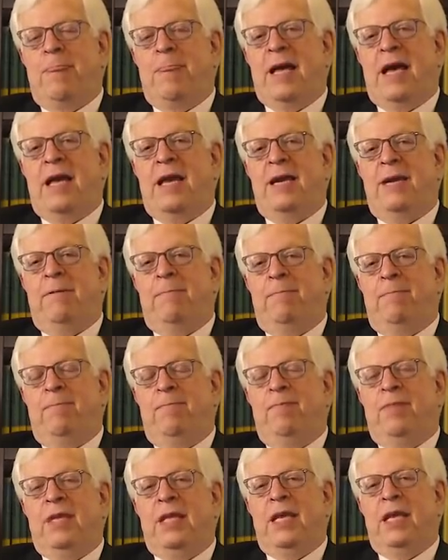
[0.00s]
that
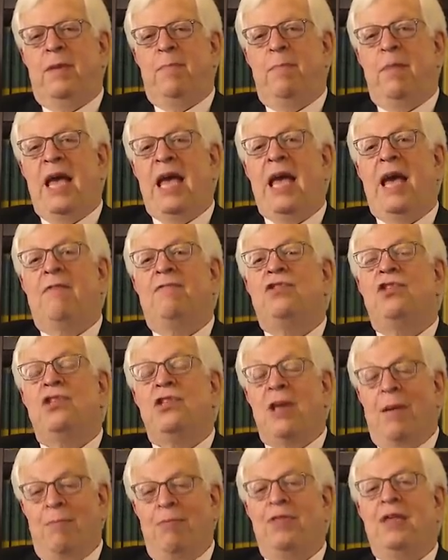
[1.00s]
it may have
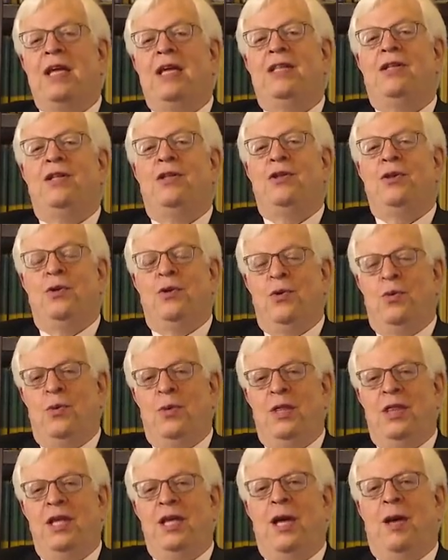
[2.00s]
something to do
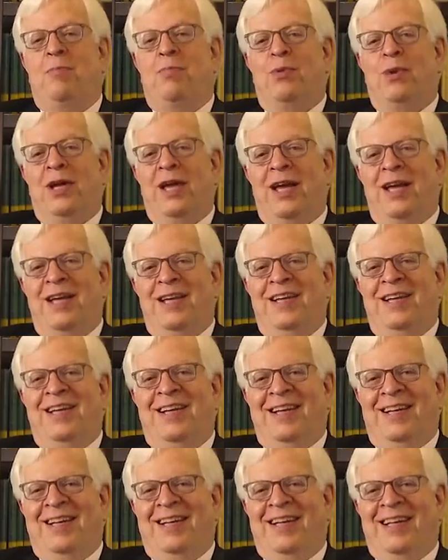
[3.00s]
with the upbringing.
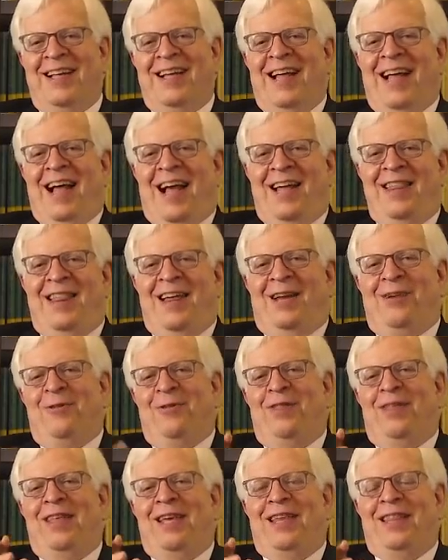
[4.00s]
I
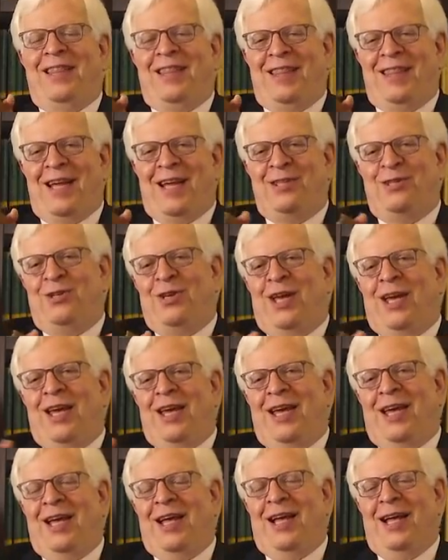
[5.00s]
don't think that that's
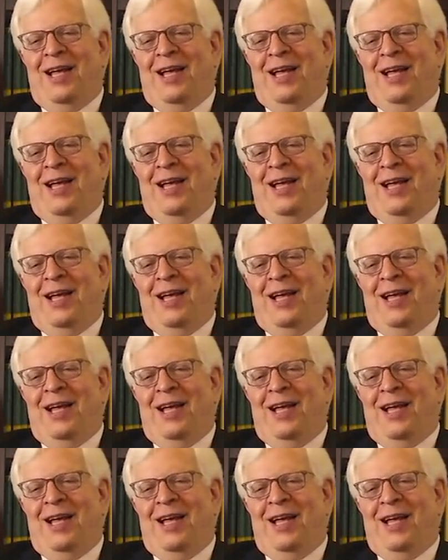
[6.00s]
a